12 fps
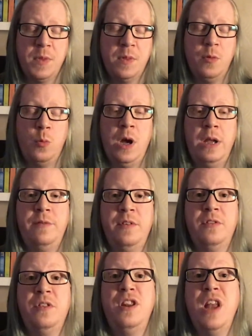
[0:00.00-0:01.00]
The wife
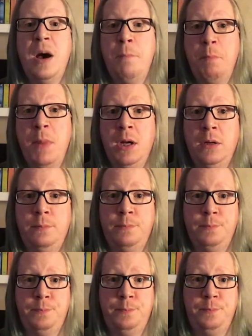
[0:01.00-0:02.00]
is numb.
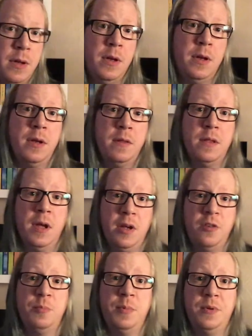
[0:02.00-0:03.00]
The
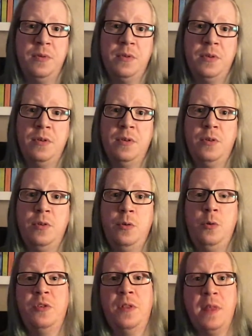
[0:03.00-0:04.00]
husband,
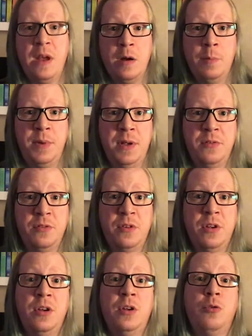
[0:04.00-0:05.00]
who's a therapist,
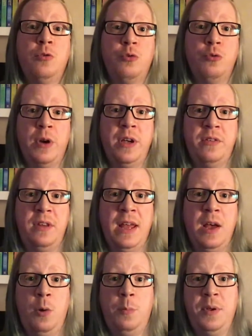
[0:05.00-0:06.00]
tries to
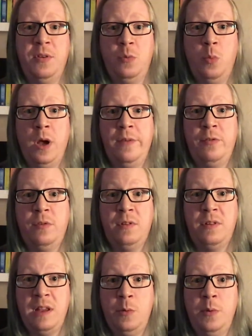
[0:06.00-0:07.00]
help his wife
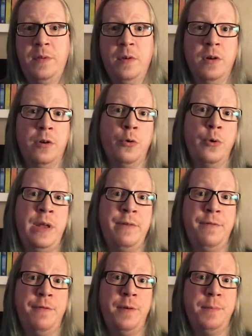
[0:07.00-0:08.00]
deal with her
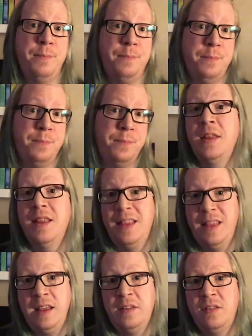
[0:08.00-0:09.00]
grief.
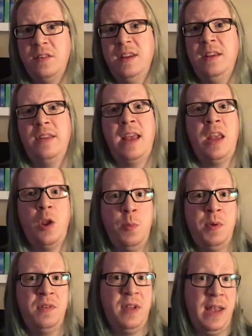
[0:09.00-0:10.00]
This is a
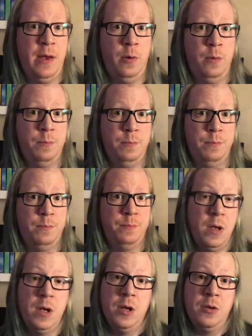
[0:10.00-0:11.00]
human tale,
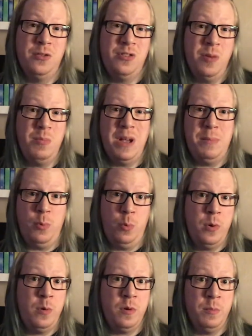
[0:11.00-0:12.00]
so my
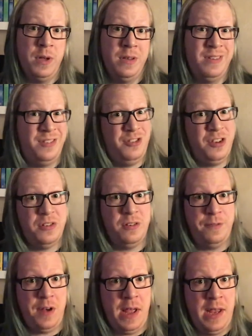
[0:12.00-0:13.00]
bewilderment is
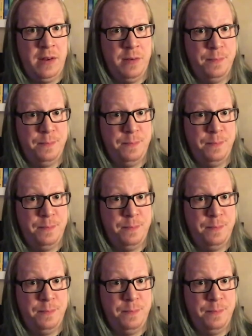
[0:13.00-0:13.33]
justified.